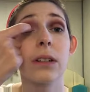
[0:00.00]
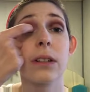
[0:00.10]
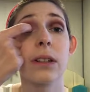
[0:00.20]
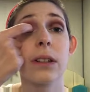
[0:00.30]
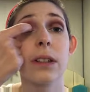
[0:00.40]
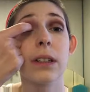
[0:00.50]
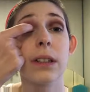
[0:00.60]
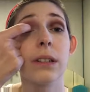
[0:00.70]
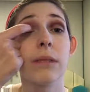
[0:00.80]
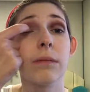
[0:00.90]
on
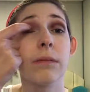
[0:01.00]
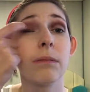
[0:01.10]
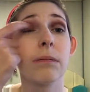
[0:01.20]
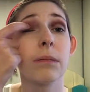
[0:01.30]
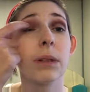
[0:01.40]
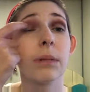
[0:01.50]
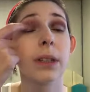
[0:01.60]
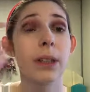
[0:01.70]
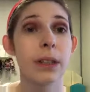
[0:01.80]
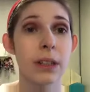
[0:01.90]
the, maybe
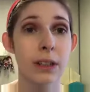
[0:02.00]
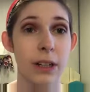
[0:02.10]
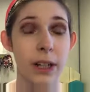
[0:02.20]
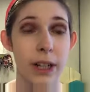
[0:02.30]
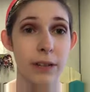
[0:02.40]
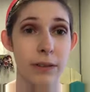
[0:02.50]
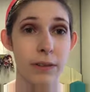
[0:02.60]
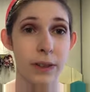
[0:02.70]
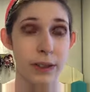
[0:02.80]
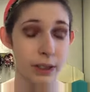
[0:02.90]
the inner half
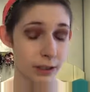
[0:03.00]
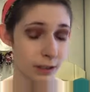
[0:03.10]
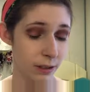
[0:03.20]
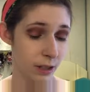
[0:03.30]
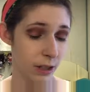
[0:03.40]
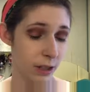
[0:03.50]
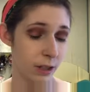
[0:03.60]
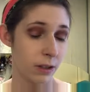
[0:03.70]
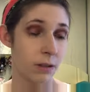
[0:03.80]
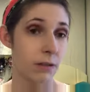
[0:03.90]
of the lid
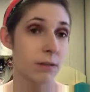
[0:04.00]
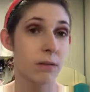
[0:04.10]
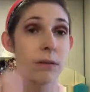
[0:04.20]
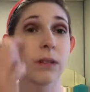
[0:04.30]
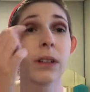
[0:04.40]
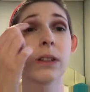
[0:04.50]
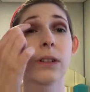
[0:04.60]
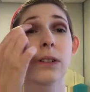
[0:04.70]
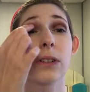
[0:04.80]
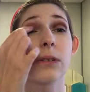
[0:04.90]
or
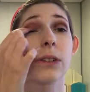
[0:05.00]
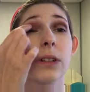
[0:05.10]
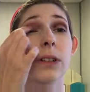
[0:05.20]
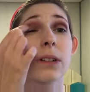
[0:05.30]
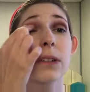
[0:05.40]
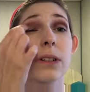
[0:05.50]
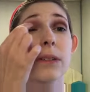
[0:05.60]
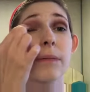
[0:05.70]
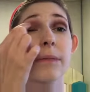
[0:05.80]
inner two-thirds.